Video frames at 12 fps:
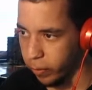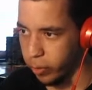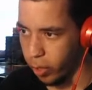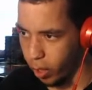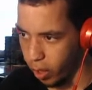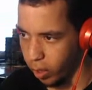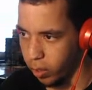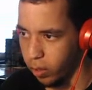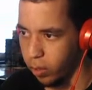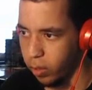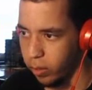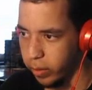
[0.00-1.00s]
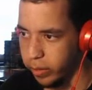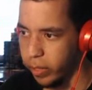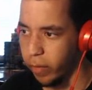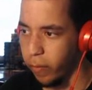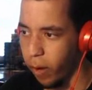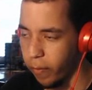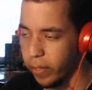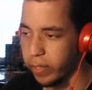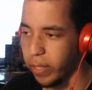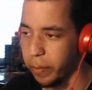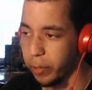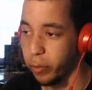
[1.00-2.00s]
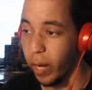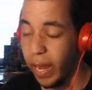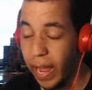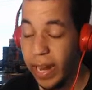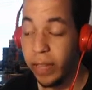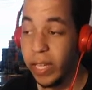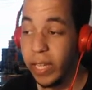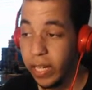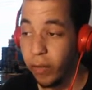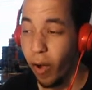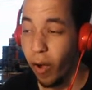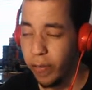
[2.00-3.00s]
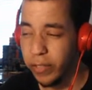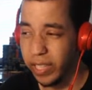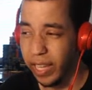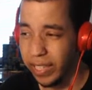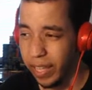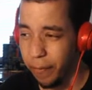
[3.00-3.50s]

for sure. This could evolve into something great. And I think it evolves at like